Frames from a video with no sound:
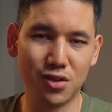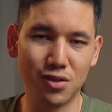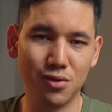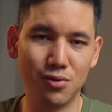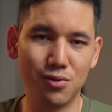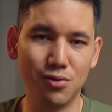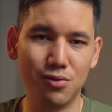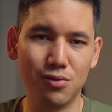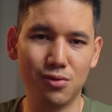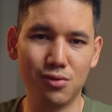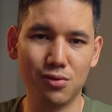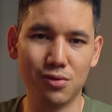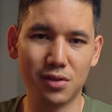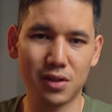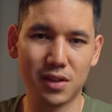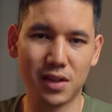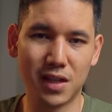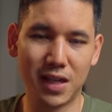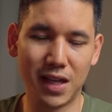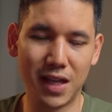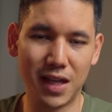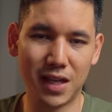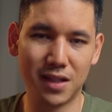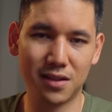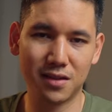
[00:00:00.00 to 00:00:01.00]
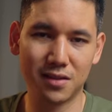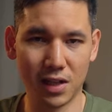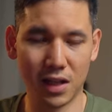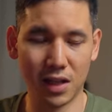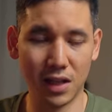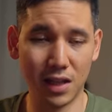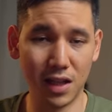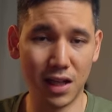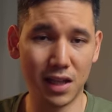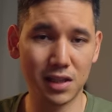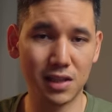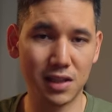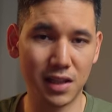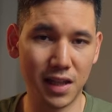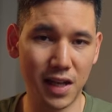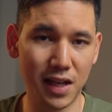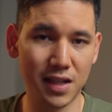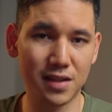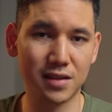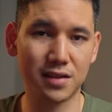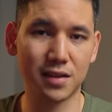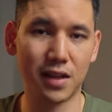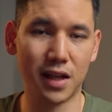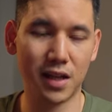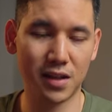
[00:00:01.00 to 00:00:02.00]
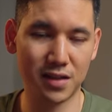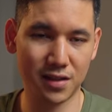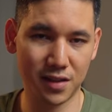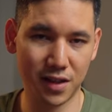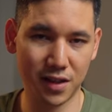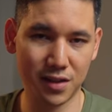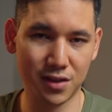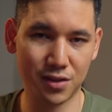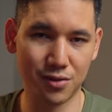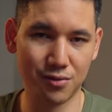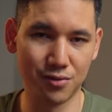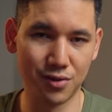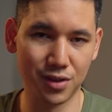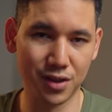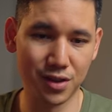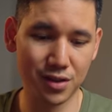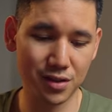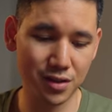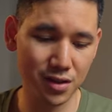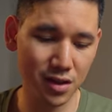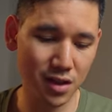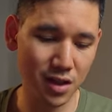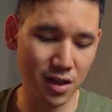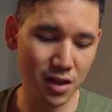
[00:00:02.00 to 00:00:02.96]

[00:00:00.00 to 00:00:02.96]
you get a lot less accessories.